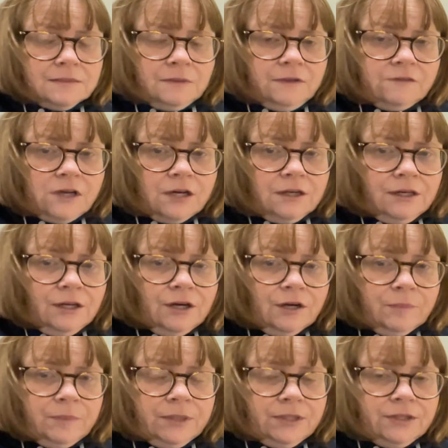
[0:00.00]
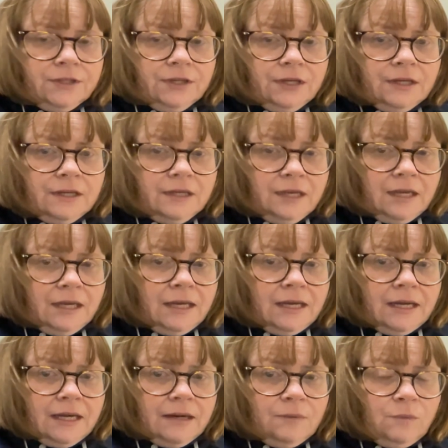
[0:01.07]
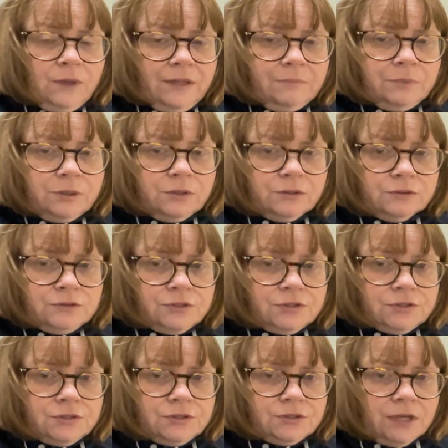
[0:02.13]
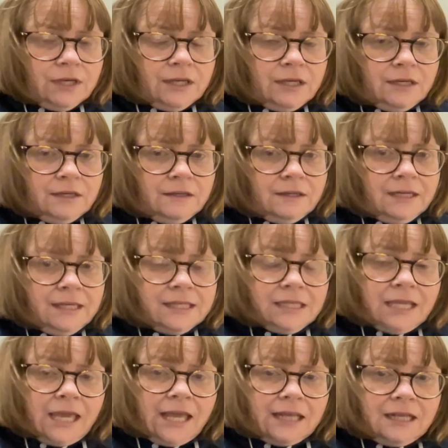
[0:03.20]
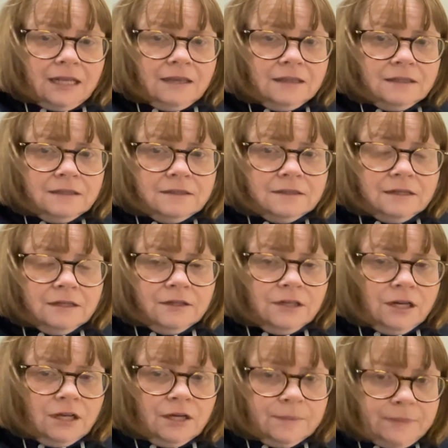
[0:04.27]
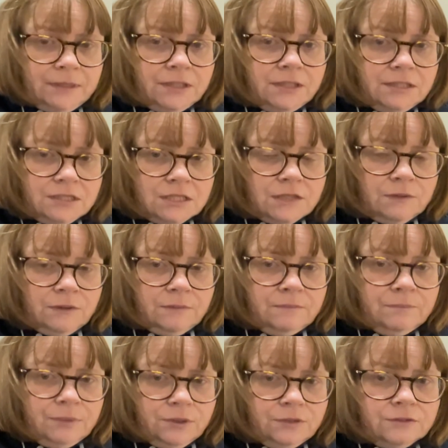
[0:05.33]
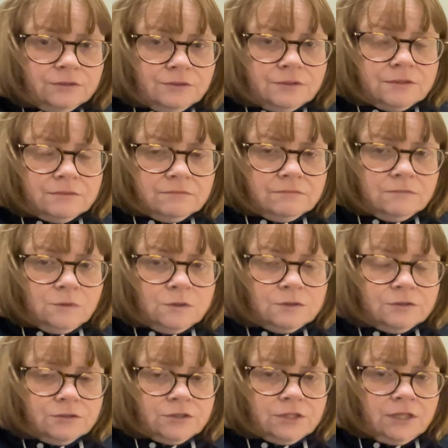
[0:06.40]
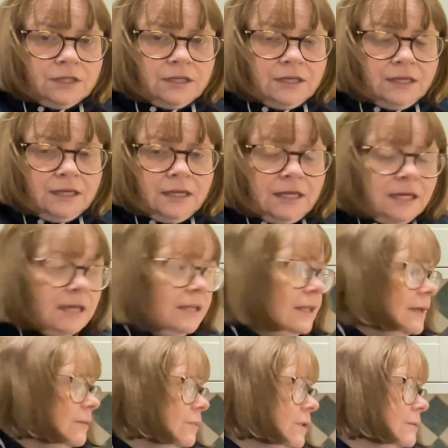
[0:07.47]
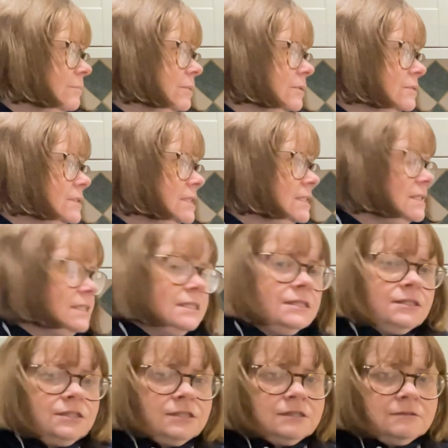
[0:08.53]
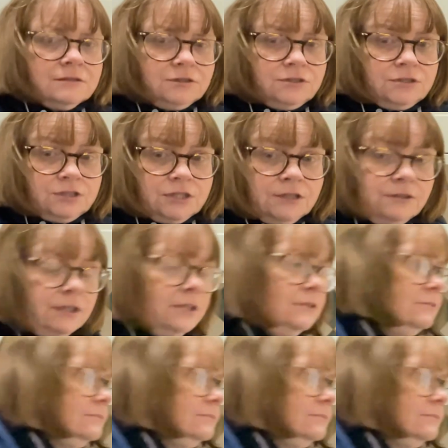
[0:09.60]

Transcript: we've got a log burner and we put a little kettle on the log burner so it boils water, and then we put it into, I'll just show you,